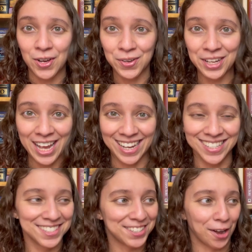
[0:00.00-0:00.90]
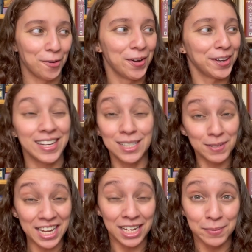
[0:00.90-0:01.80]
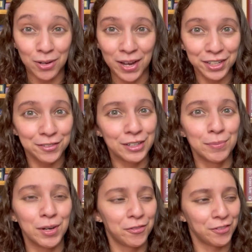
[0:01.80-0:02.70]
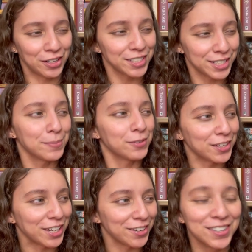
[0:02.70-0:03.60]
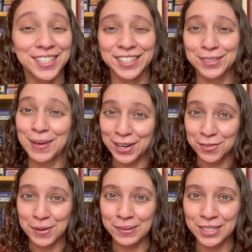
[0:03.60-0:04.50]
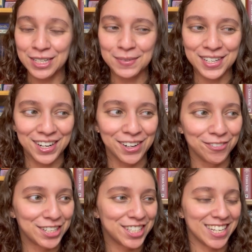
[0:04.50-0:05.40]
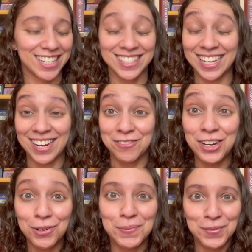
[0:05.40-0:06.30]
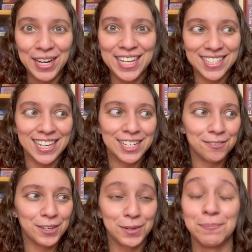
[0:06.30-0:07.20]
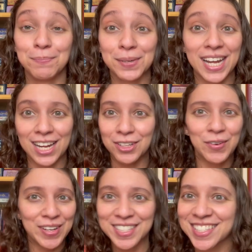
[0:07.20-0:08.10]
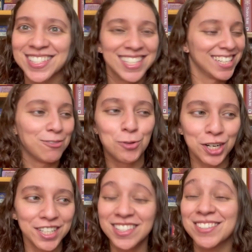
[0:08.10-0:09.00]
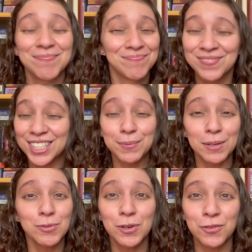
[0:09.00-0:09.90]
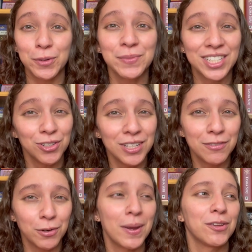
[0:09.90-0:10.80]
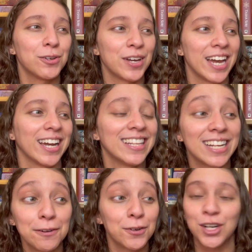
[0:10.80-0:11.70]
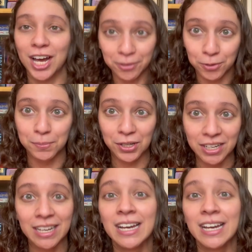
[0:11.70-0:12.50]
Okay, so it's been taking me a while to film a fairly simple video because this is my November TBR, which is a video I'm really excited to film, but eloquence, words, sometimes when you film, they don't leave your mouth okay. And then I forgot a whole book.